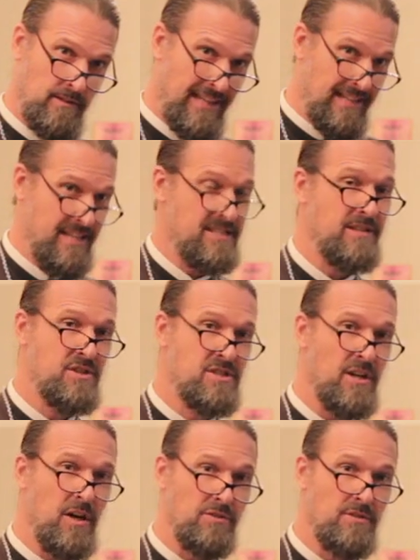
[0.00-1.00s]
They lost their
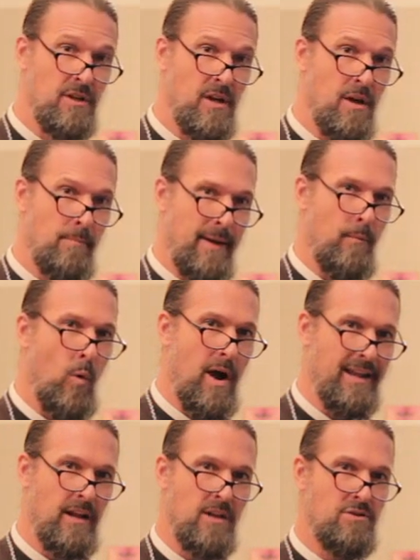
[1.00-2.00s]
salt by
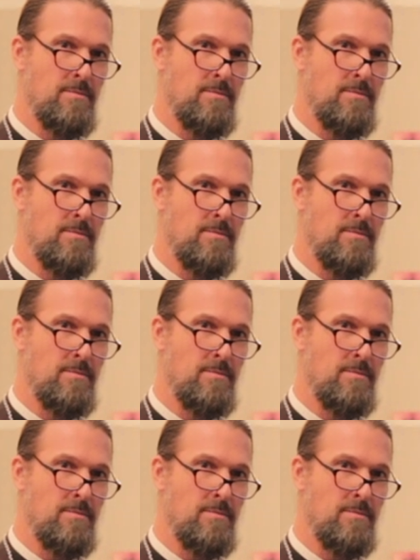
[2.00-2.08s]
wanting